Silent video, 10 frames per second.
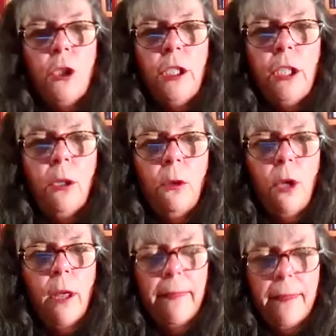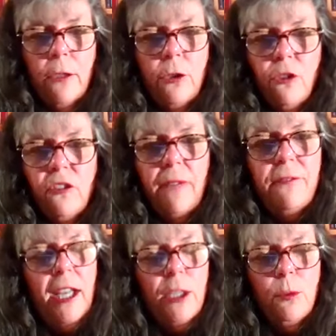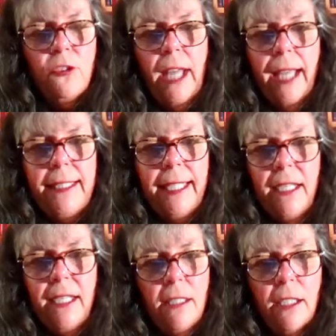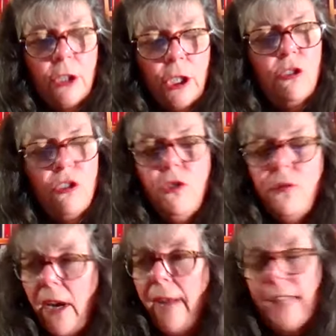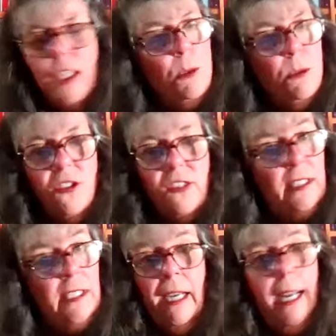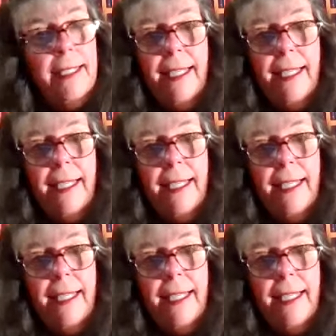your stepfather was not there, did you find that you were just like, nah, I